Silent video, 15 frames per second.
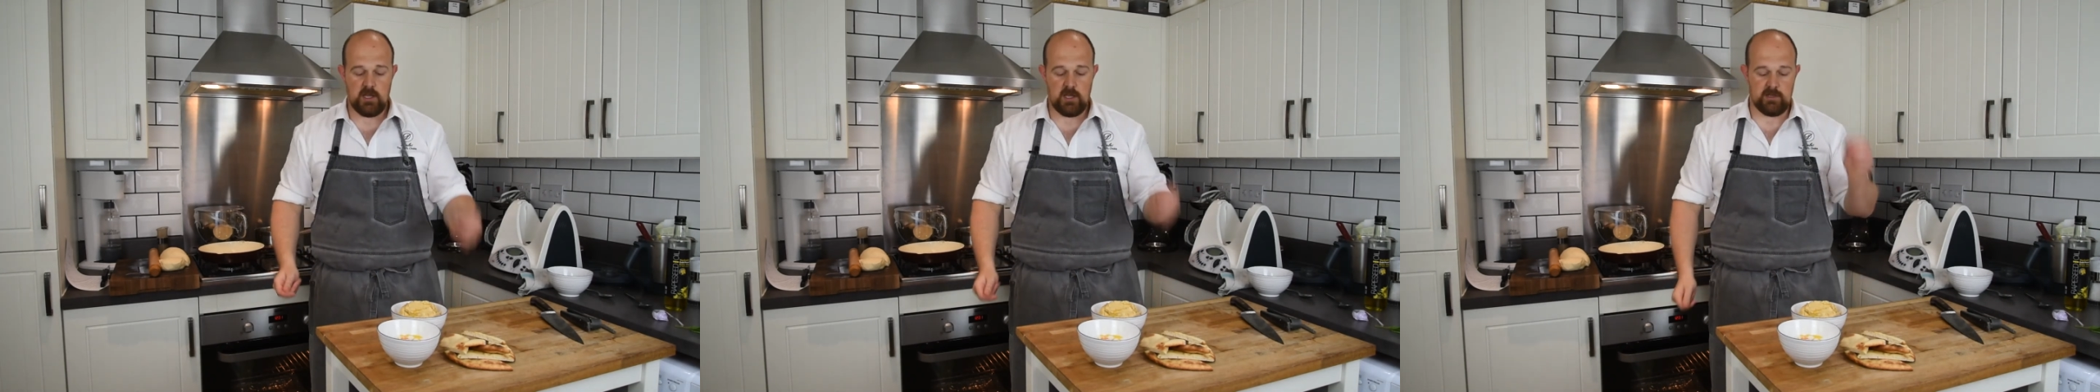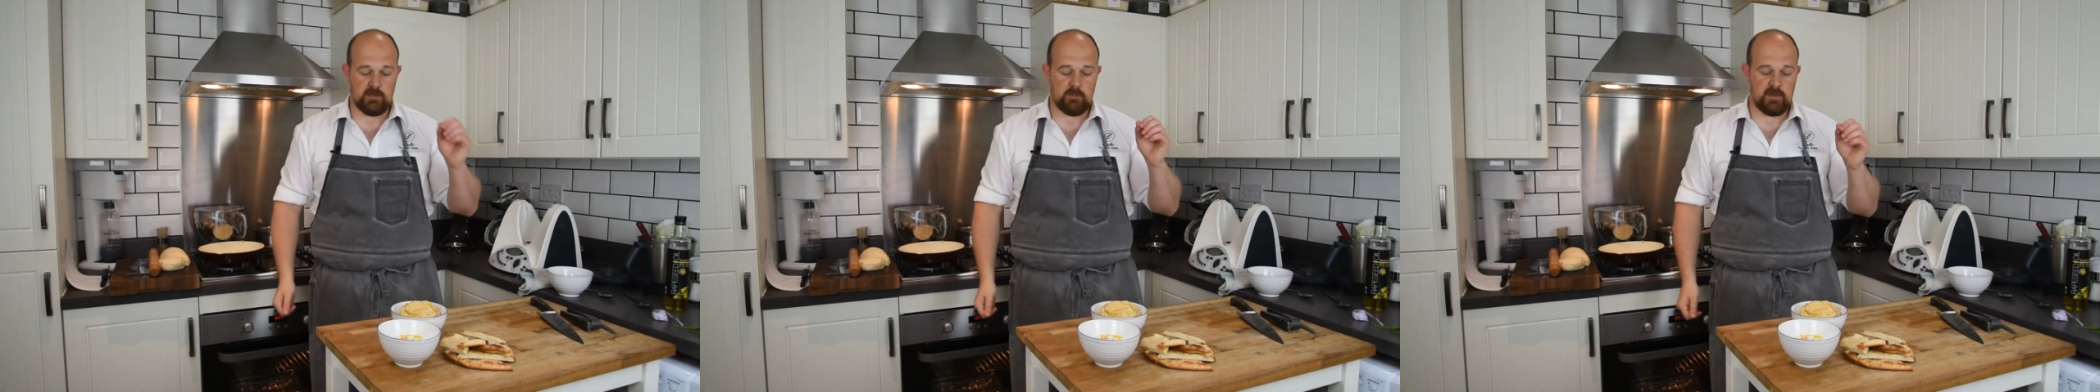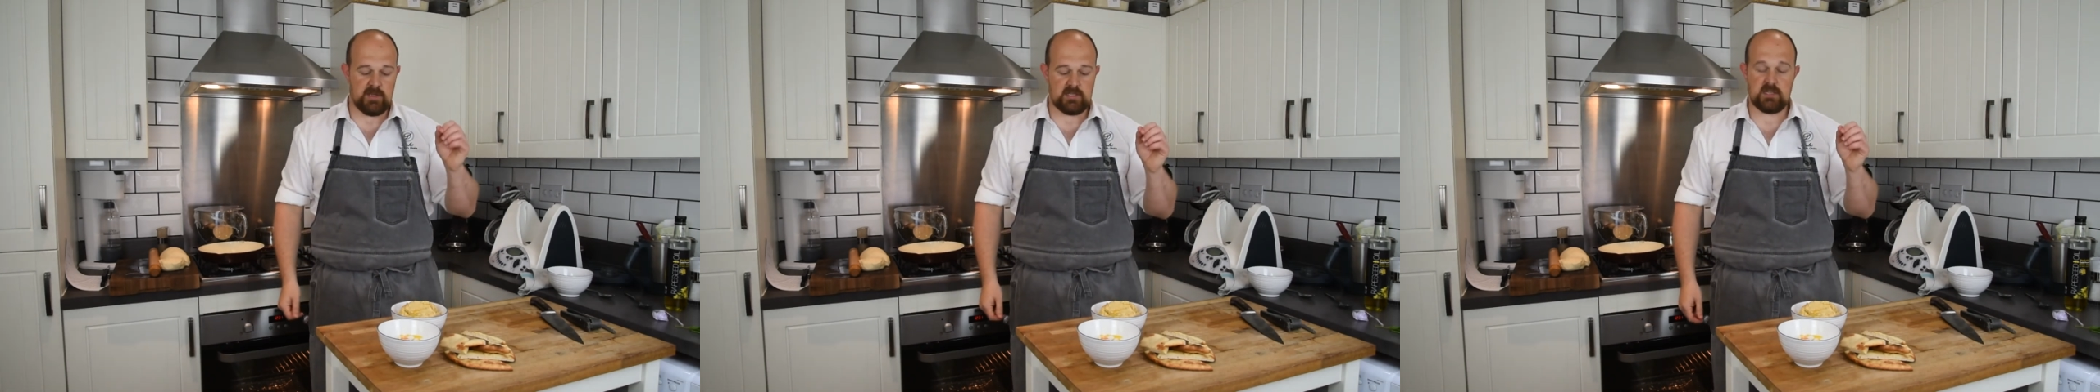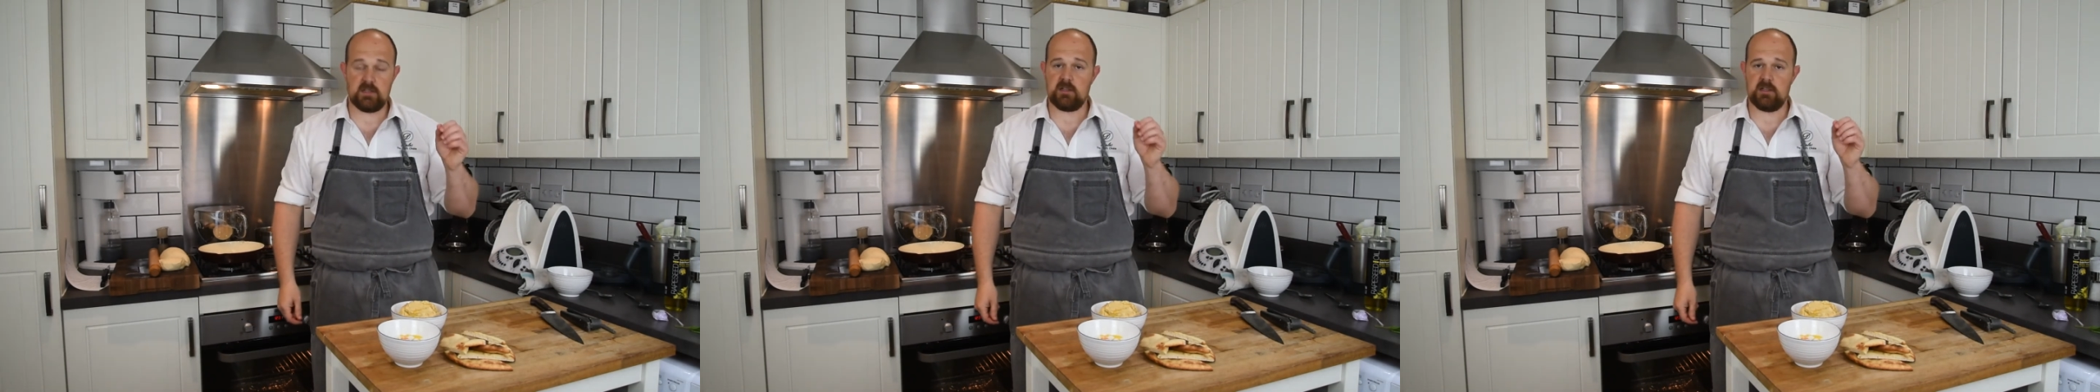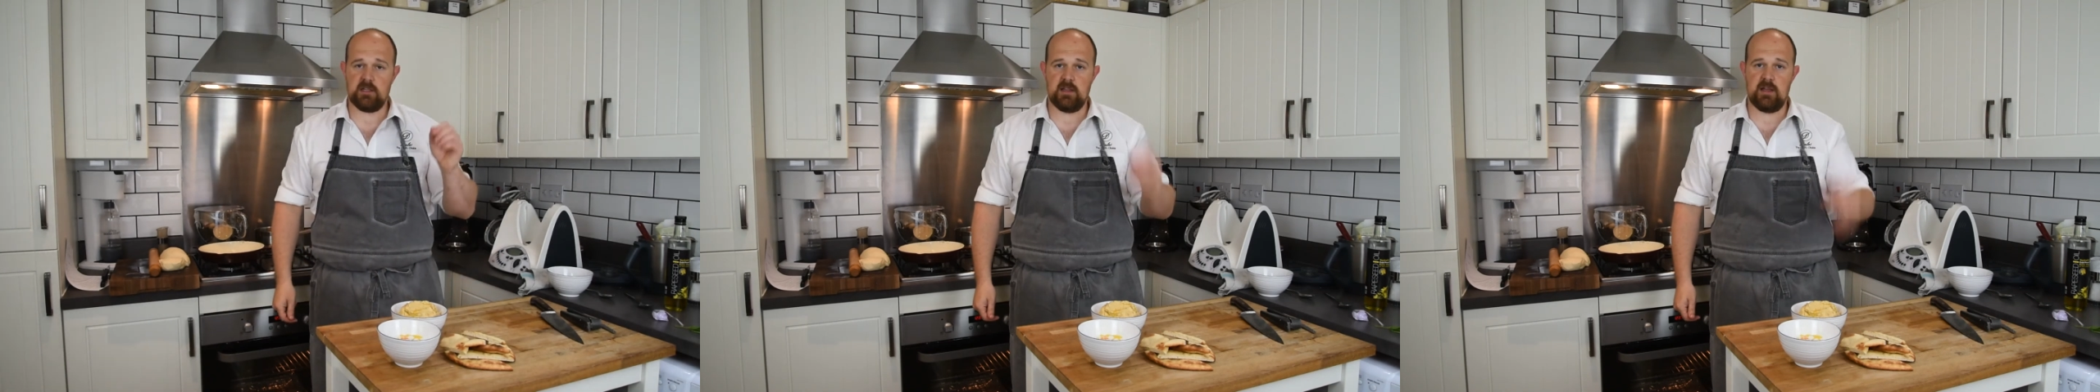and you're
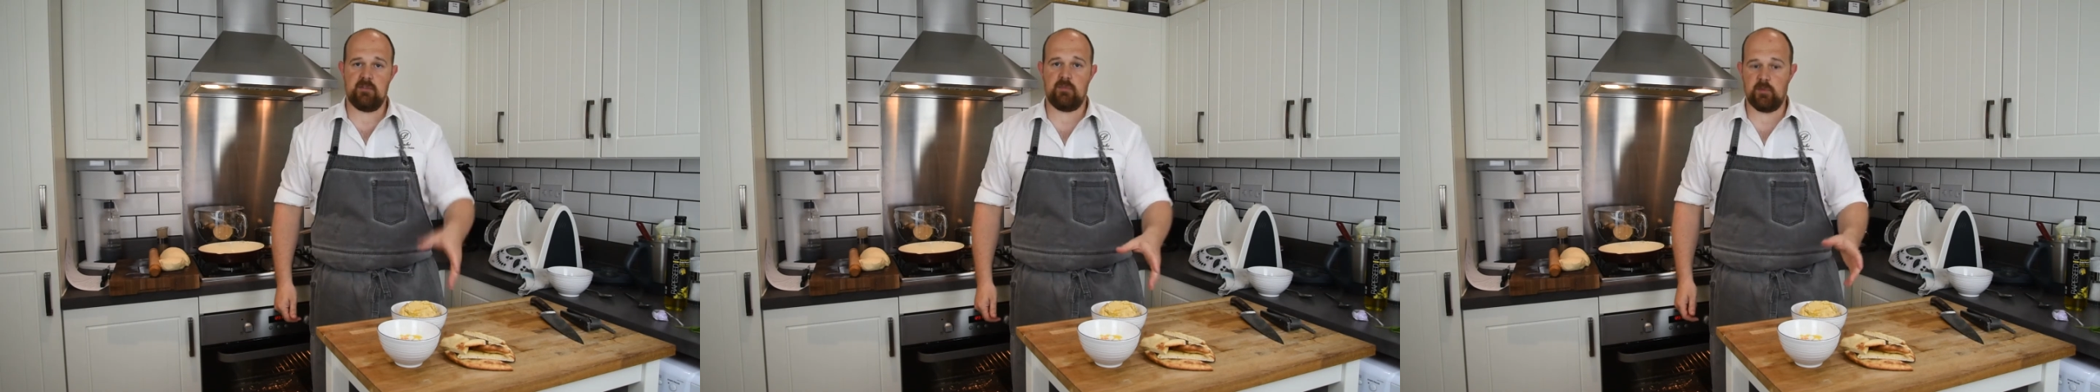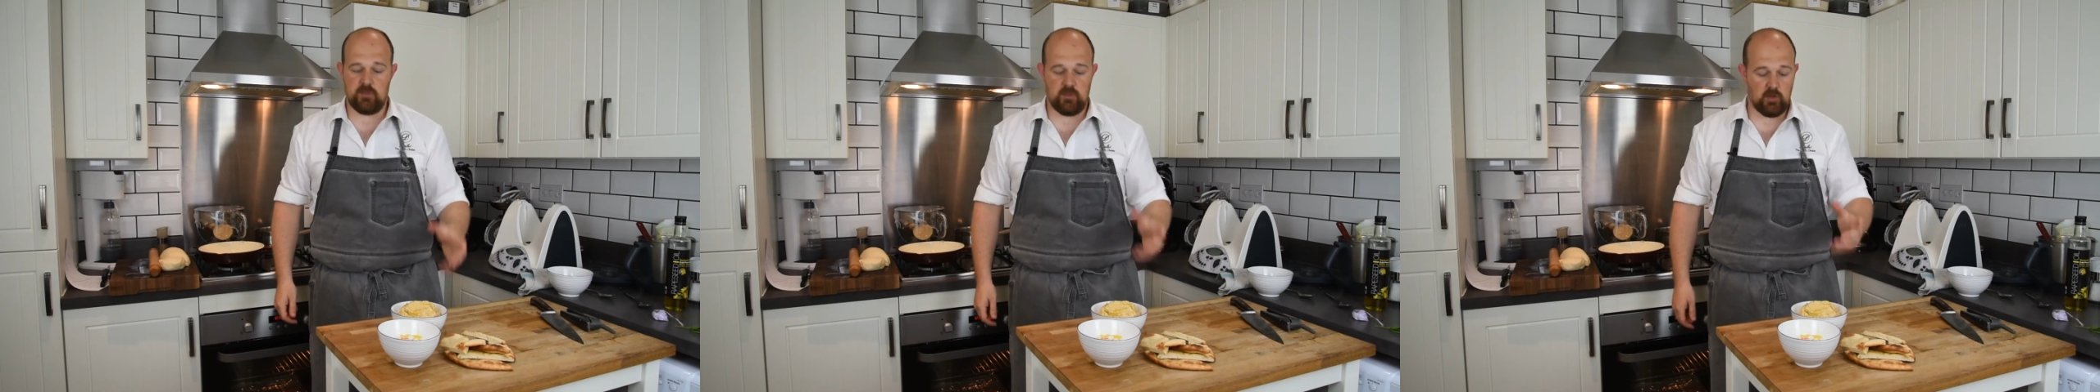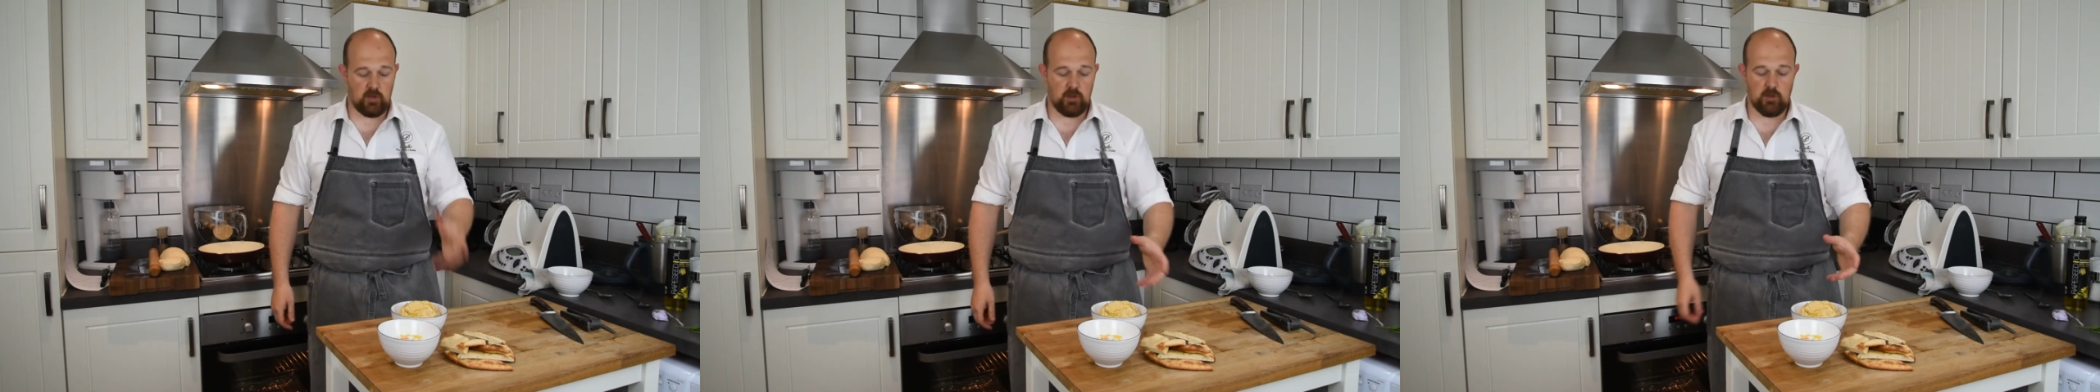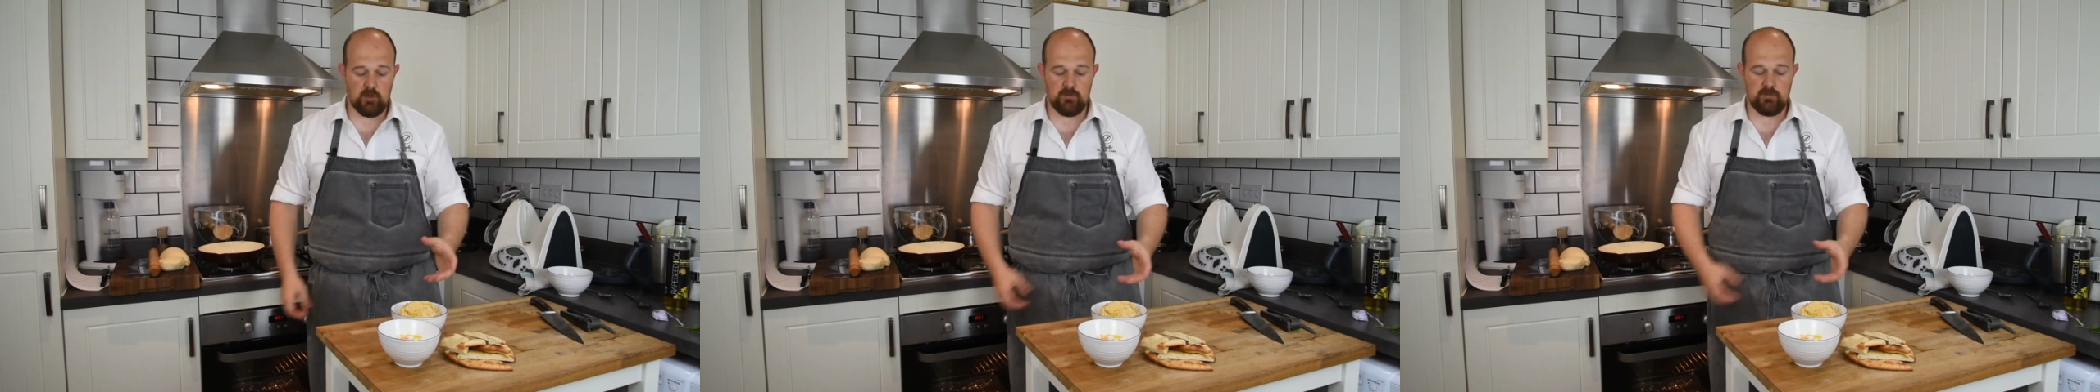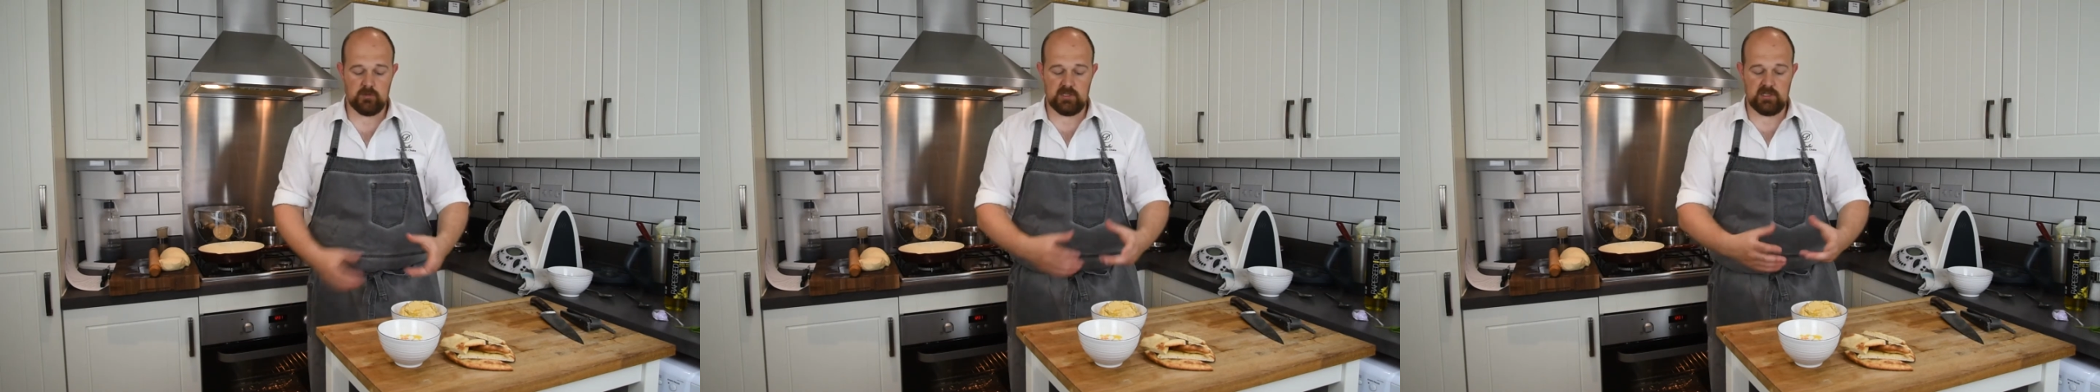basically left with a
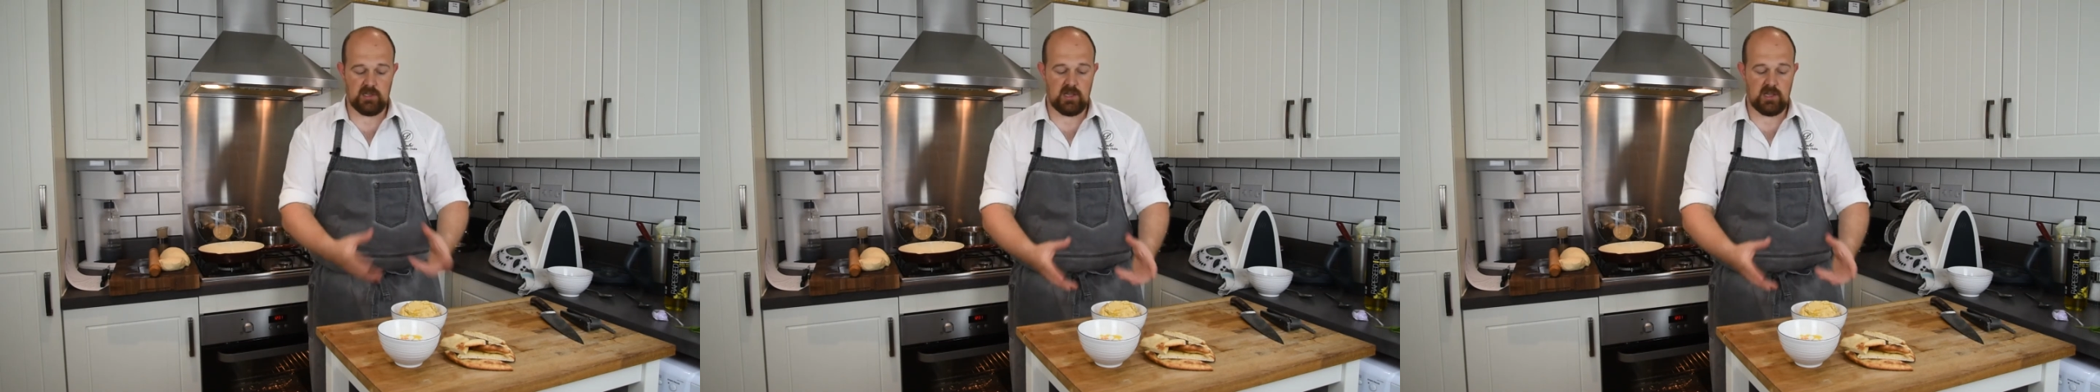lovely